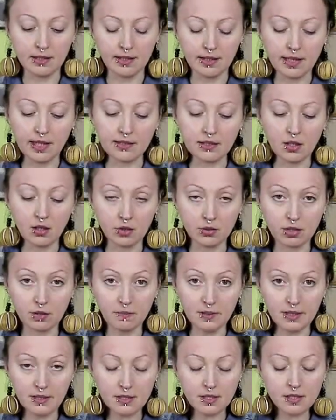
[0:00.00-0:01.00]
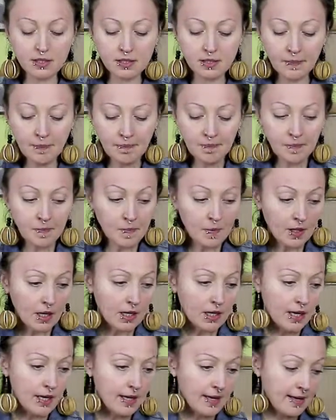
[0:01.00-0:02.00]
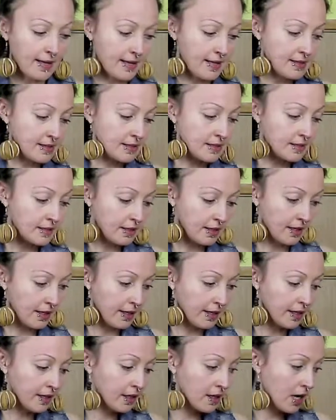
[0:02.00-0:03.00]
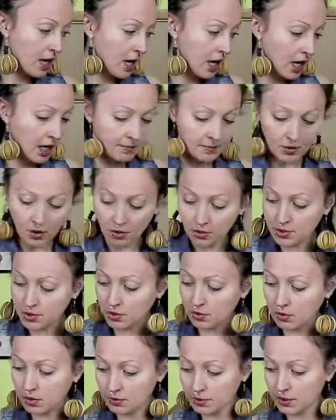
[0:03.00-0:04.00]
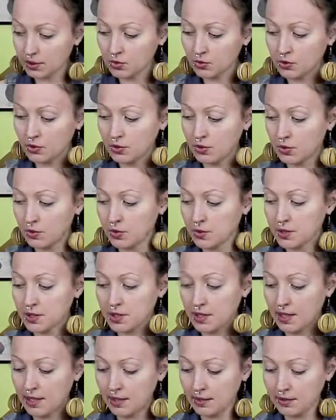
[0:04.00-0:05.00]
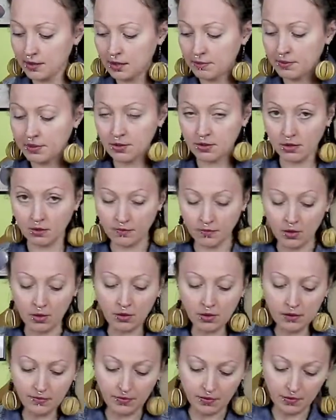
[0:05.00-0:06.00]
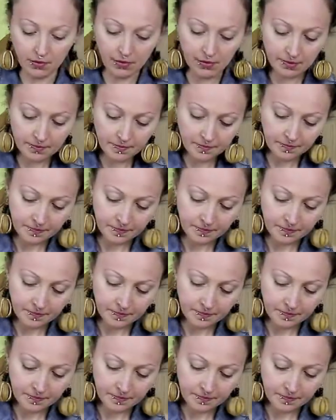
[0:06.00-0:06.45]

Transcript: cannellini beans, and here I'm also going to use a little bit of olive oil